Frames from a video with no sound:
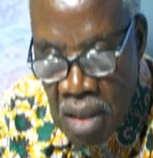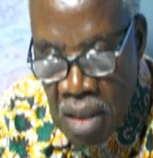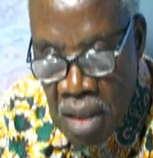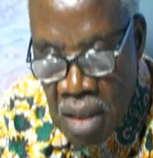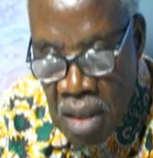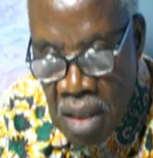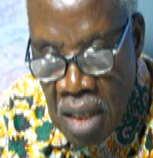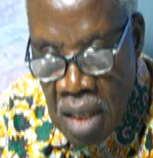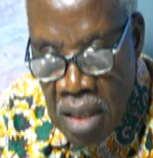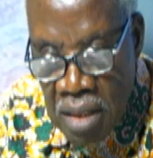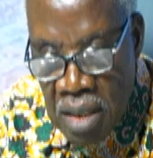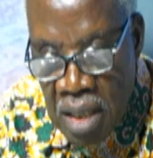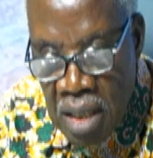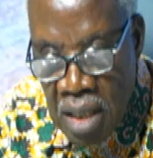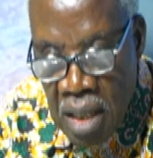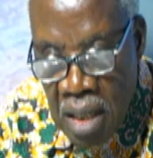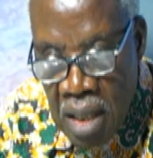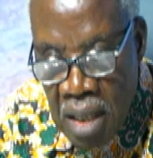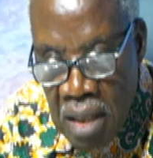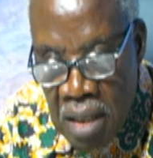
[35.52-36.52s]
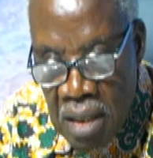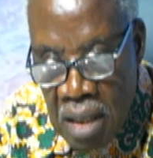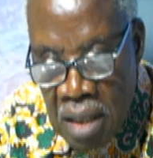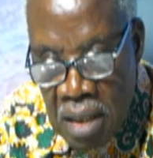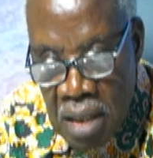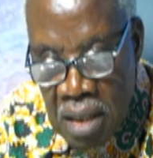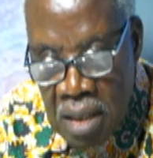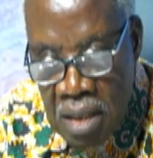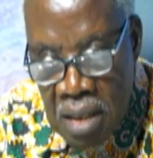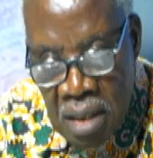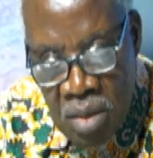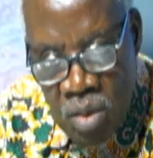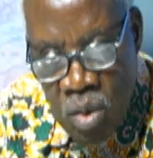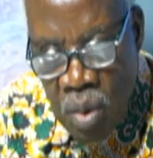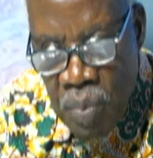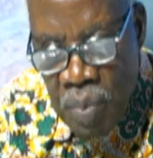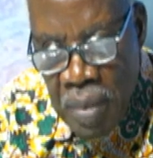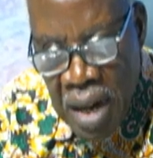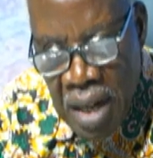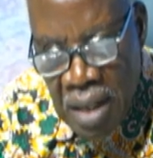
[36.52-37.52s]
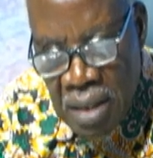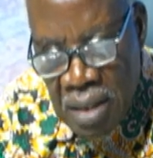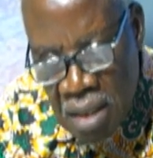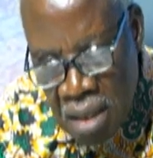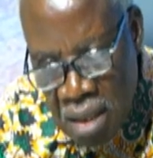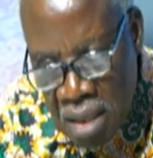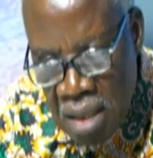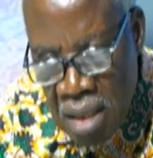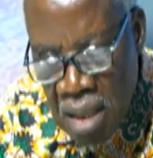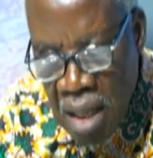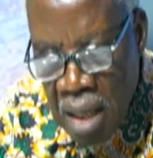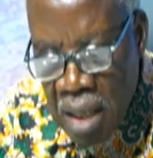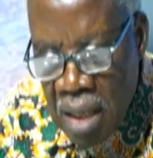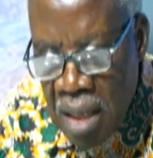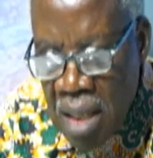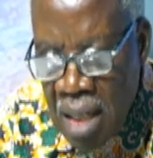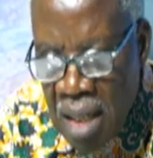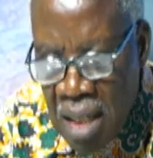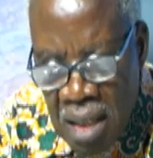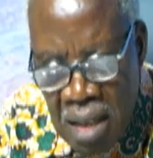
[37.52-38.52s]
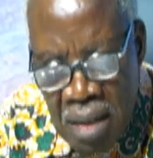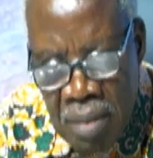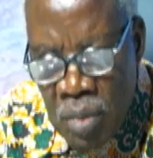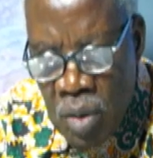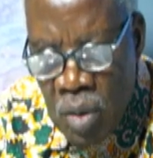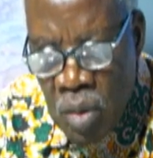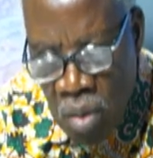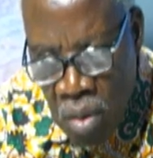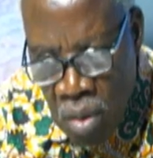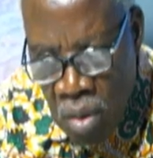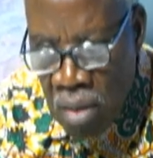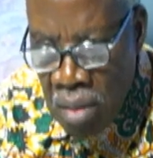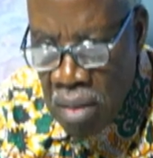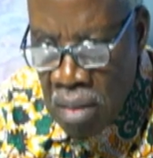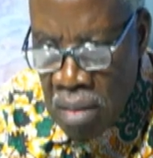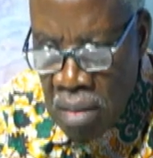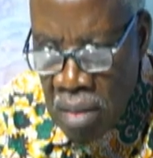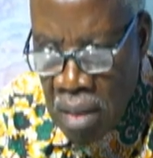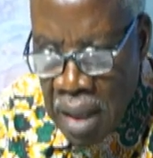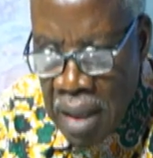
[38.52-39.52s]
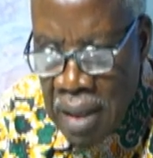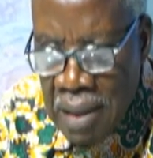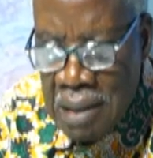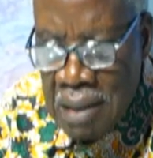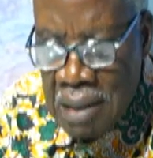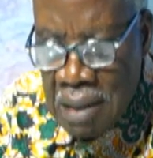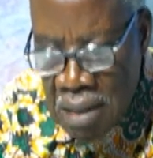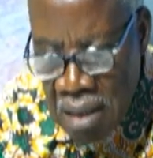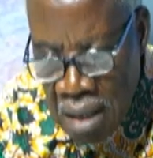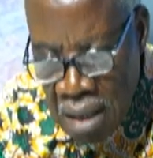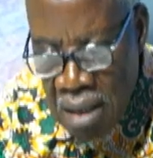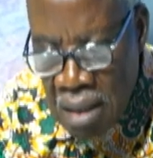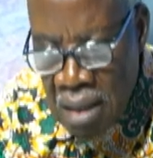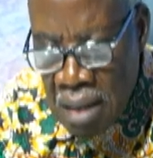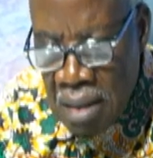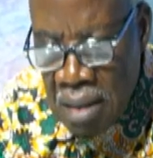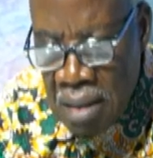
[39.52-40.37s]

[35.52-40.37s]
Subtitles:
Na se ye chechiri wa mai se ya ni ye nimu ko e den.